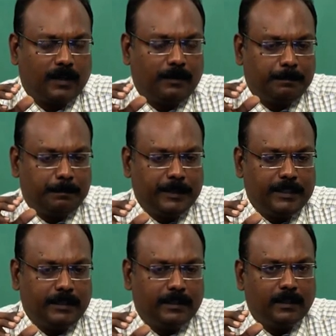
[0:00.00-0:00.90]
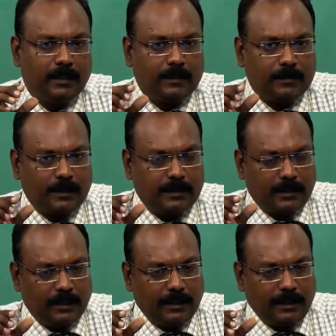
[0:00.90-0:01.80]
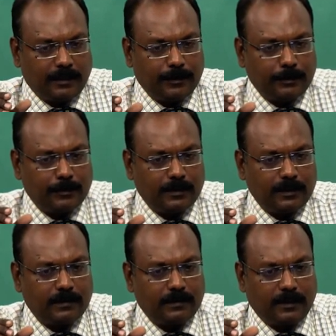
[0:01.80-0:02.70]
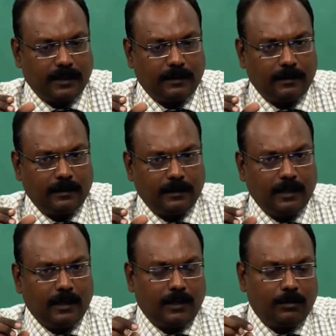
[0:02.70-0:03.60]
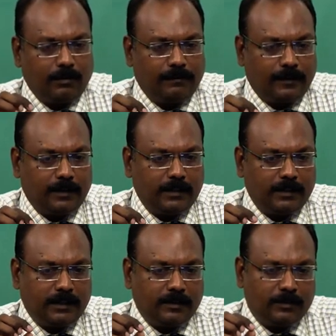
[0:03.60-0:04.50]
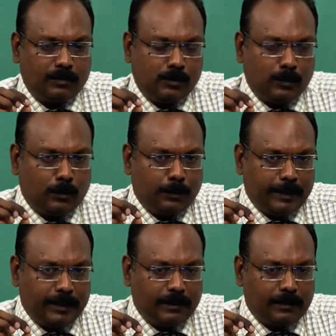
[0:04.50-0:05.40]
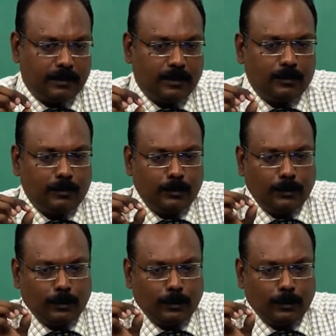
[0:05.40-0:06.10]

okay, mean so, he has already accused his daddy. Now, the father says, so mean to